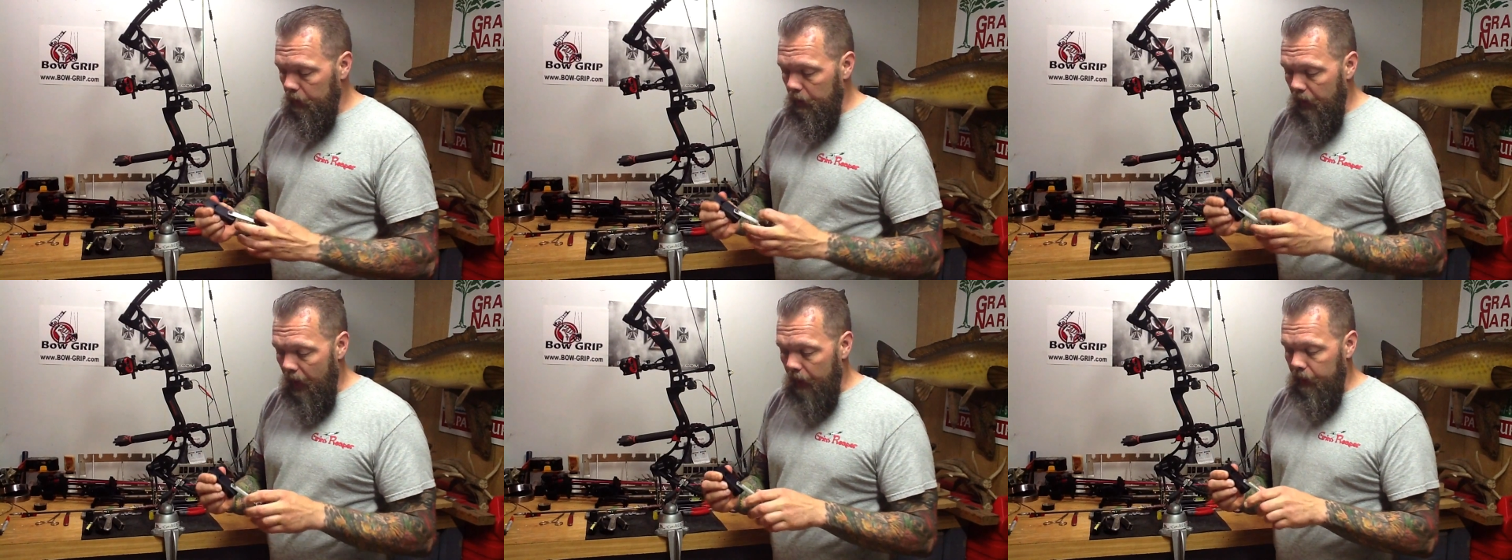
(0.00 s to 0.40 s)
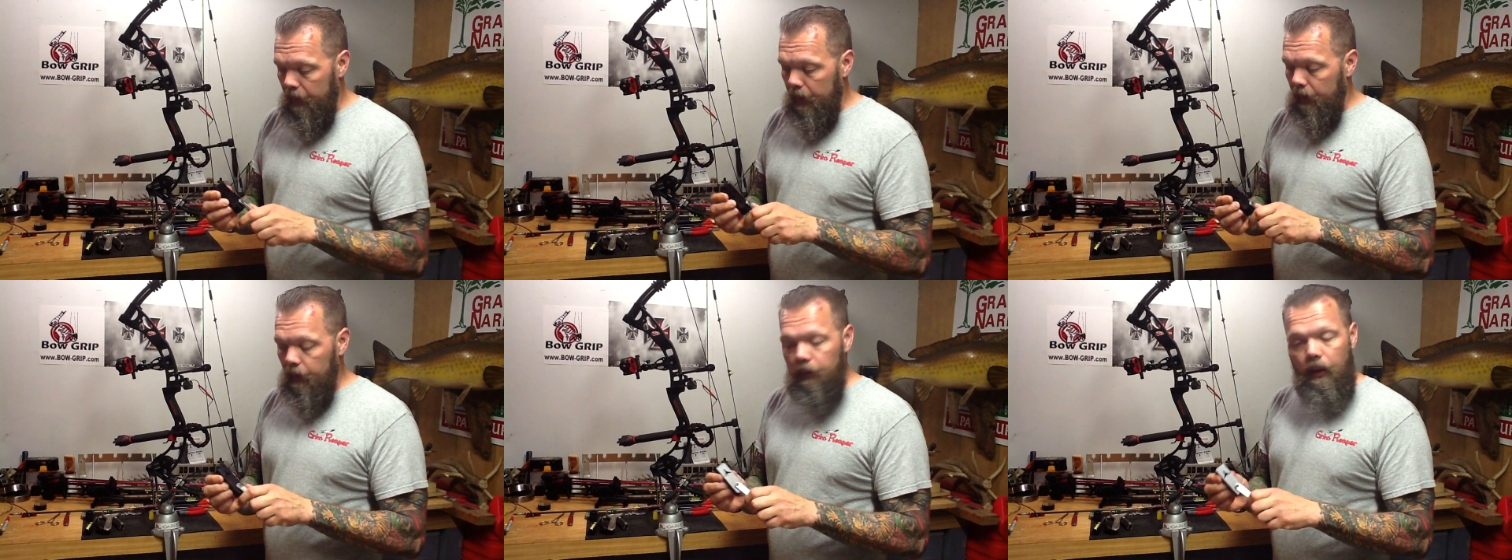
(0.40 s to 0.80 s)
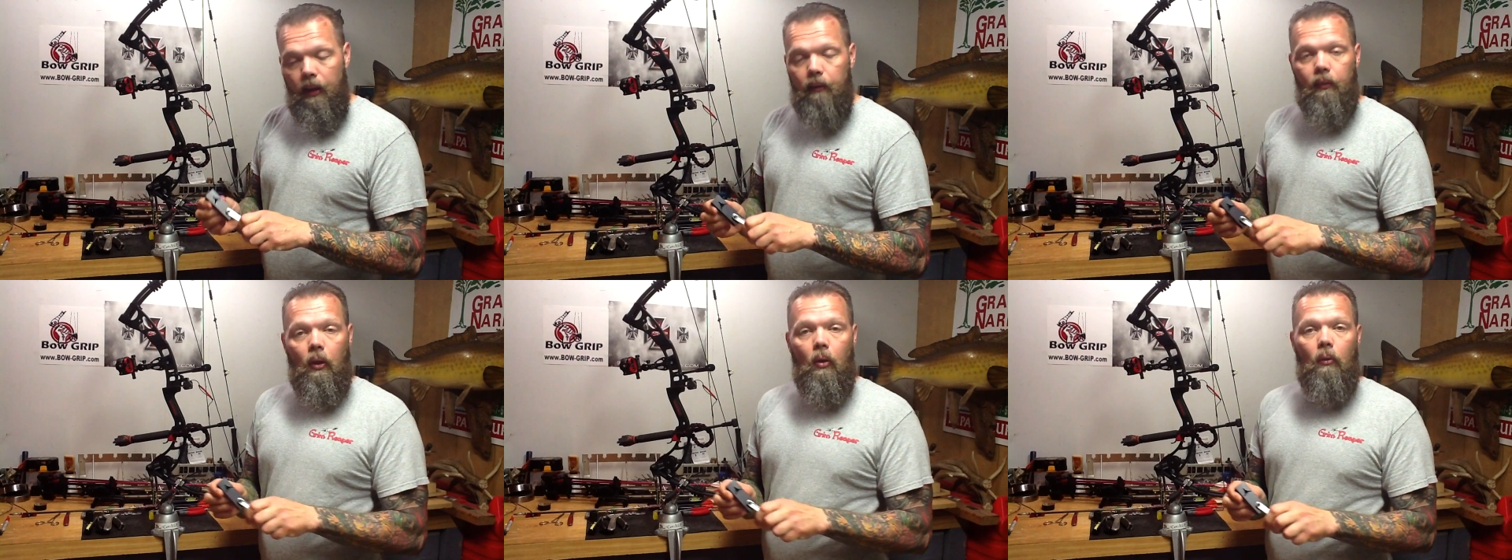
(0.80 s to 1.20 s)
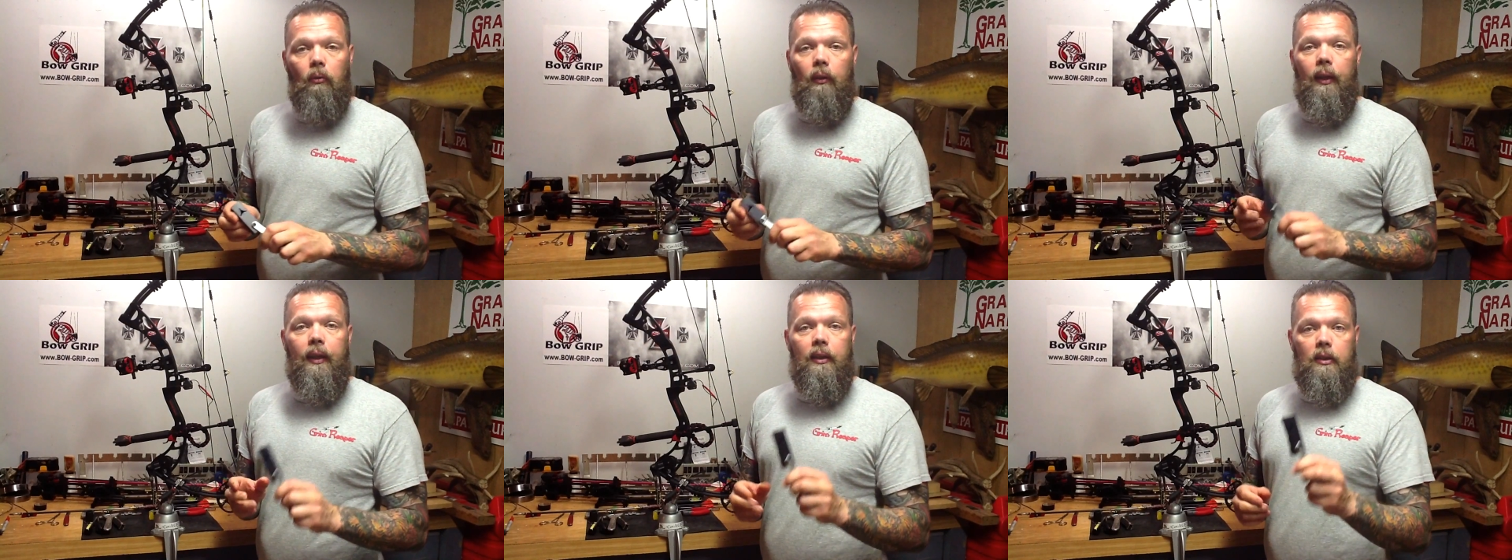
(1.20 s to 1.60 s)
I think out of the whole
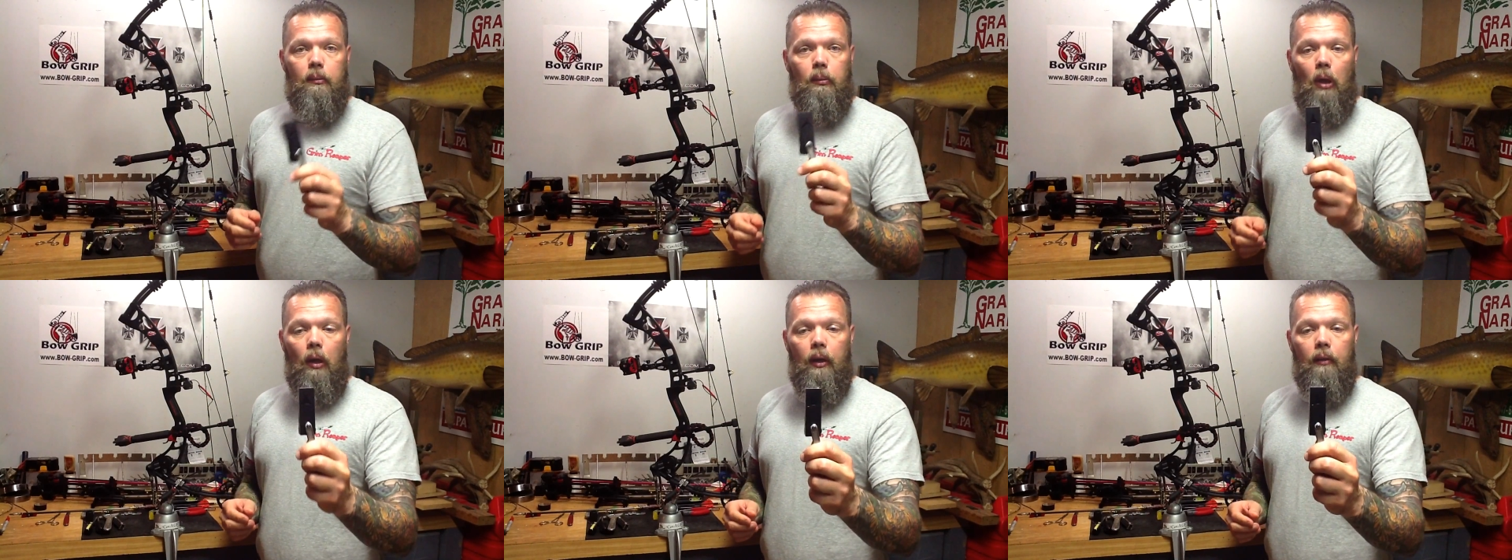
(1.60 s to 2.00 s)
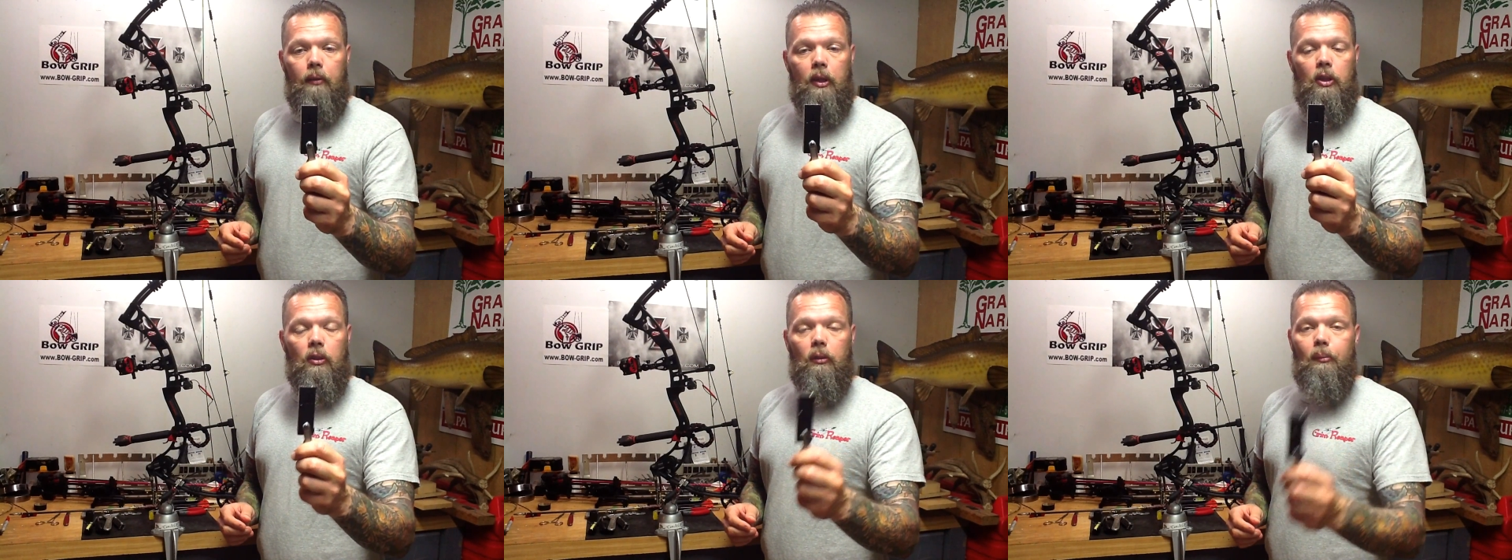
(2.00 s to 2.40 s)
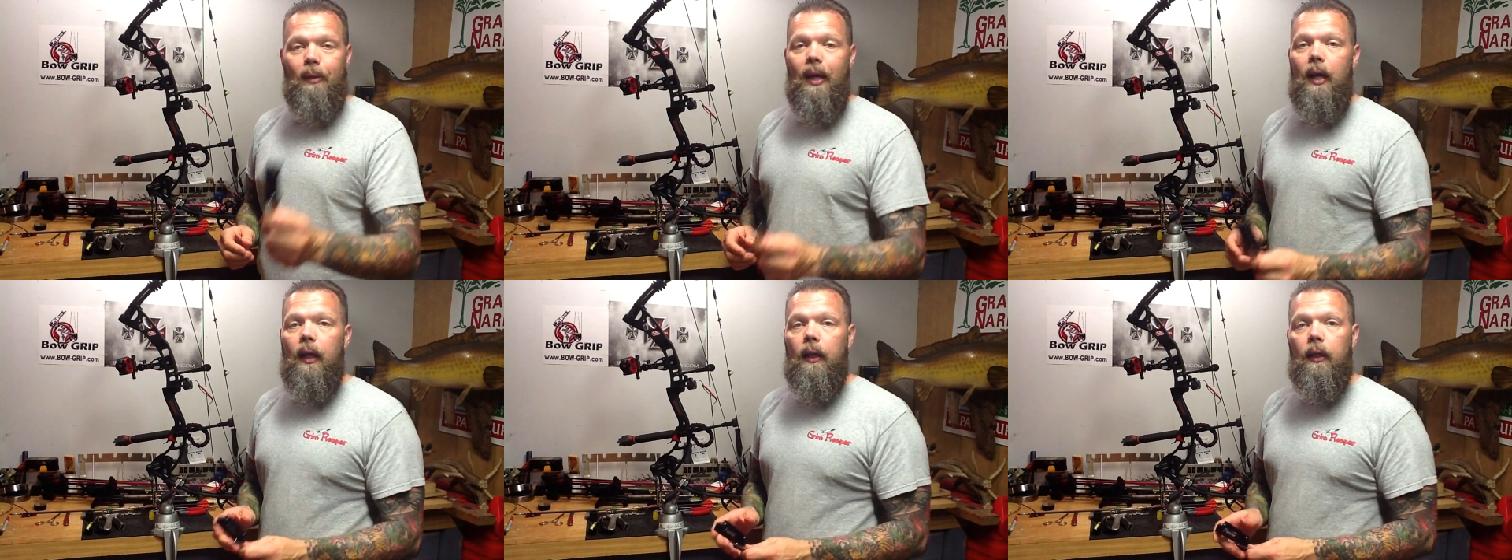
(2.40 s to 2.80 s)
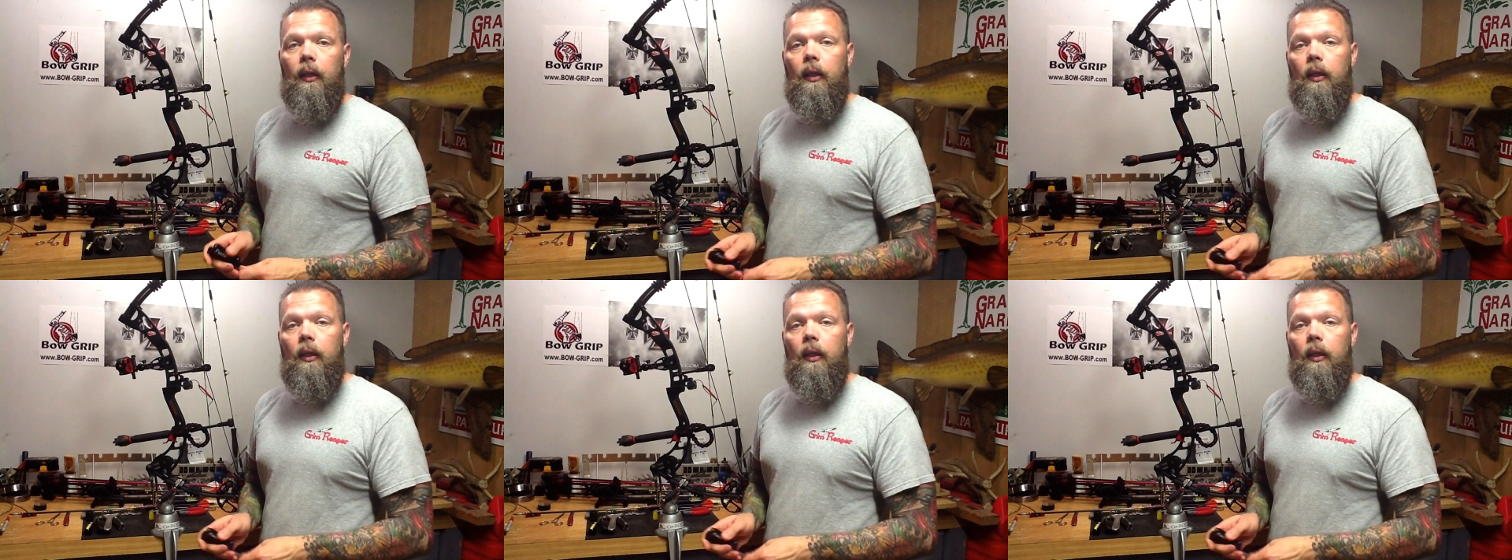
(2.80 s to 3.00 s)
thing is the broadhead wrench on the back.